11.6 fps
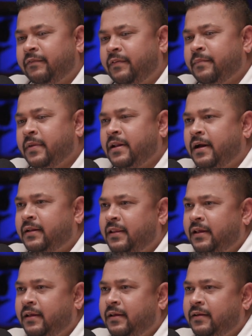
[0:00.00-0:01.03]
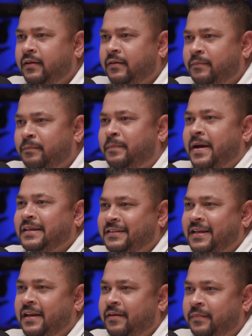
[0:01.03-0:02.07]
women are the
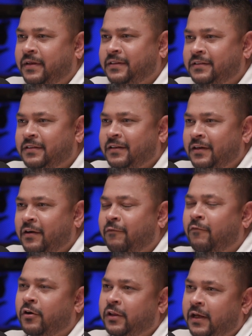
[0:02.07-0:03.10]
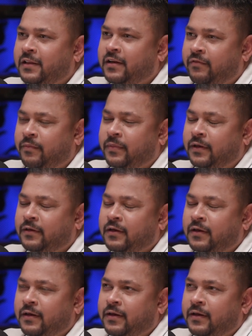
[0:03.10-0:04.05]
best enemies for the other women,